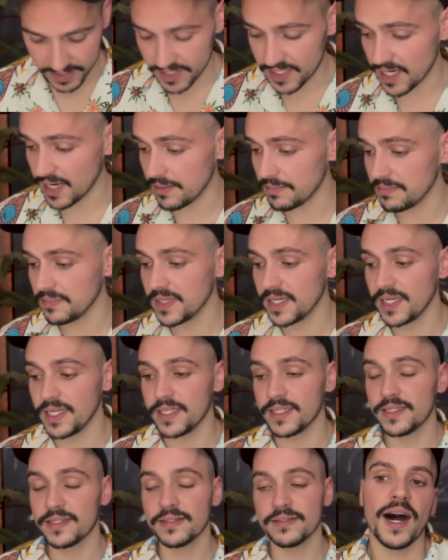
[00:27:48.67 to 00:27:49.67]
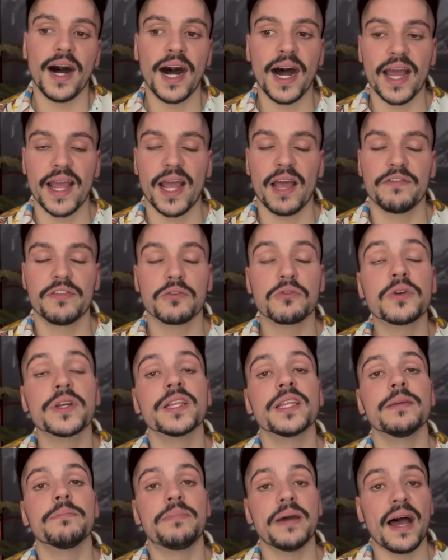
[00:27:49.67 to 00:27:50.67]
dumb. I have a
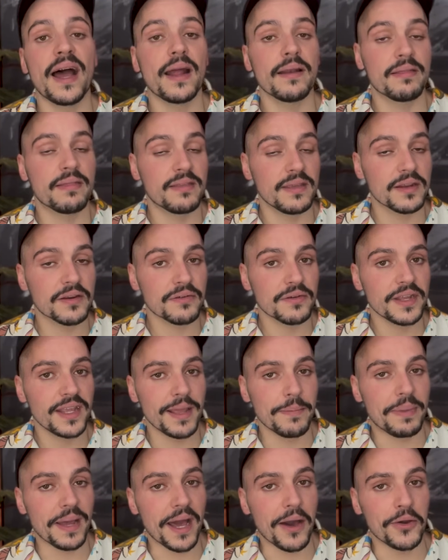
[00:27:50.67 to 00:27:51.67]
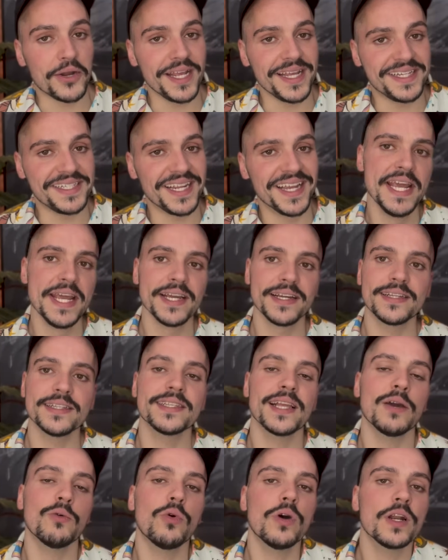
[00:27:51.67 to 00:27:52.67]
really bad theory about it, because
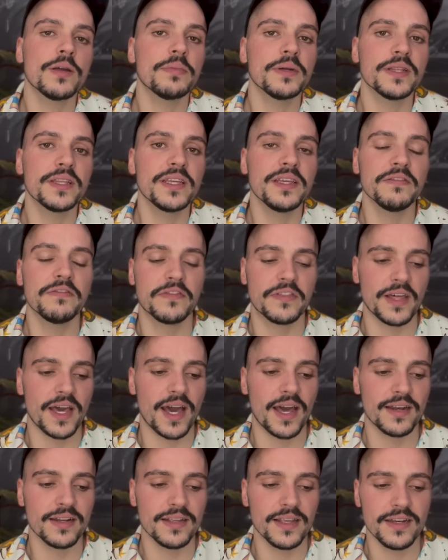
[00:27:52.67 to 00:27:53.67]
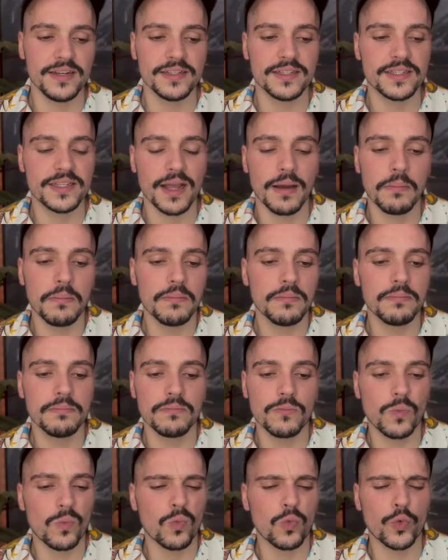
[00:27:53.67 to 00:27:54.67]
I want to believe that in
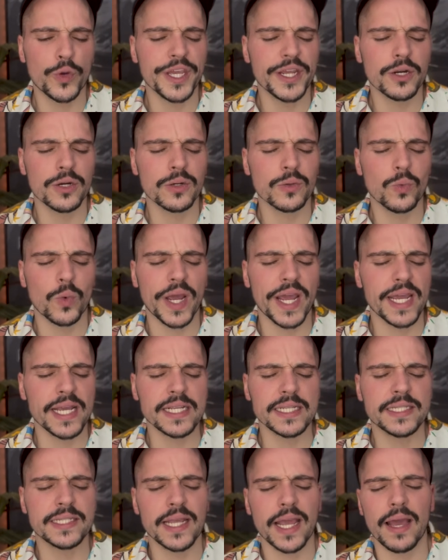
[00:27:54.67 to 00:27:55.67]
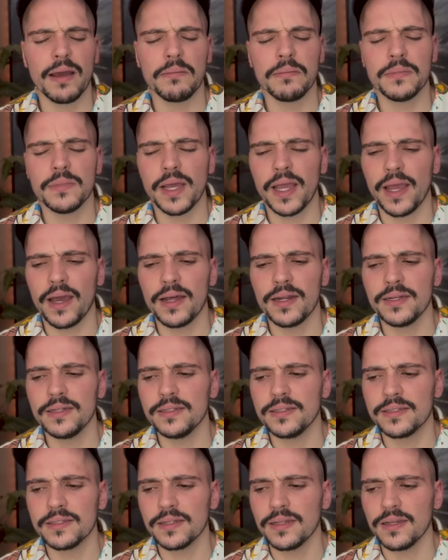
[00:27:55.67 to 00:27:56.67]
some weird way Sam
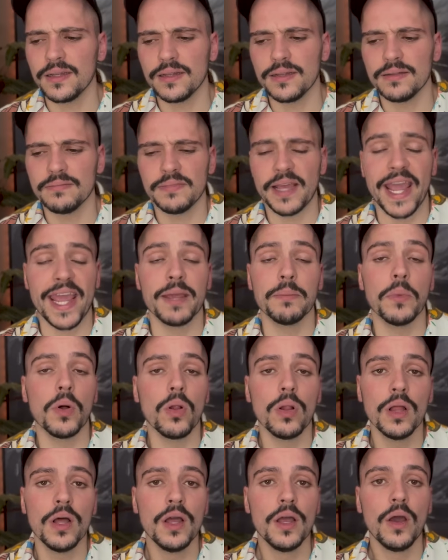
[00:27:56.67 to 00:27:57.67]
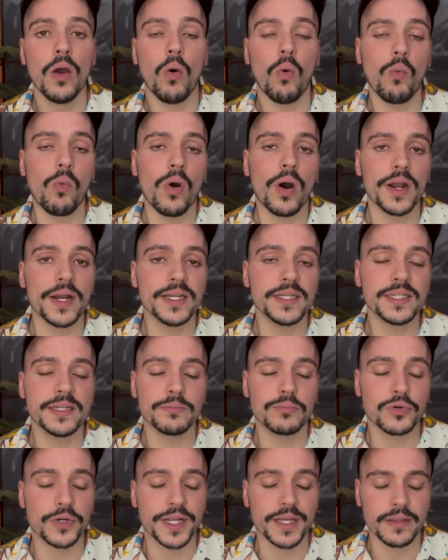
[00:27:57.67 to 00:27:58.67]
and Abel wanted to
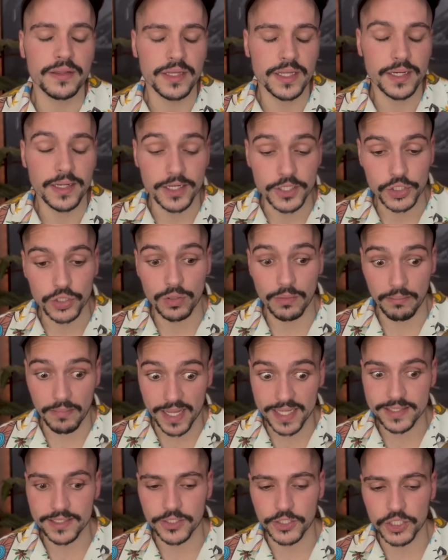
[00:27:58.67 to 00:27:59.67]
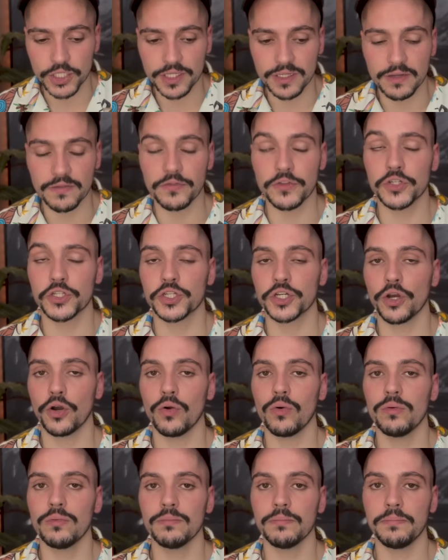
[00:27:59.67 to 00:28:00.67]
bring the initial messaging of the
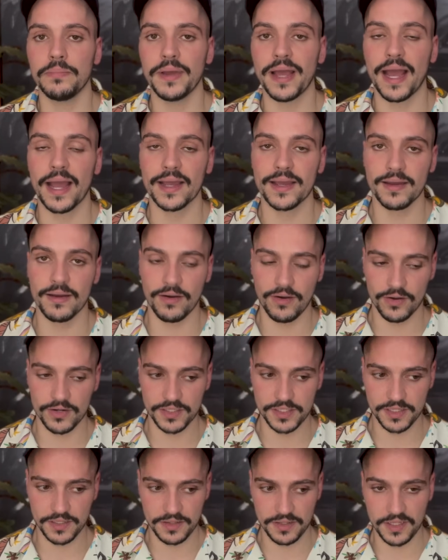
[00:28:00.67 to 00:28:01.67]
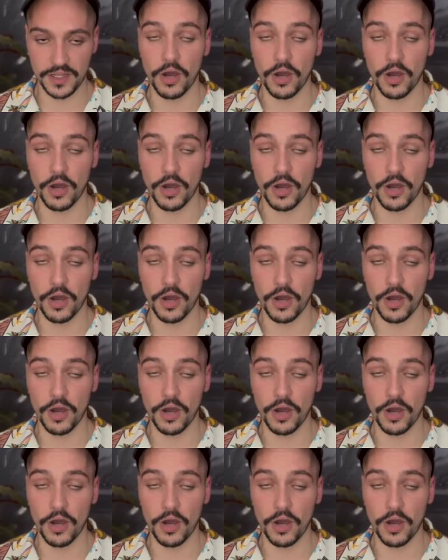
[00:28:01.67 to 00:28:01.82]
show back onto the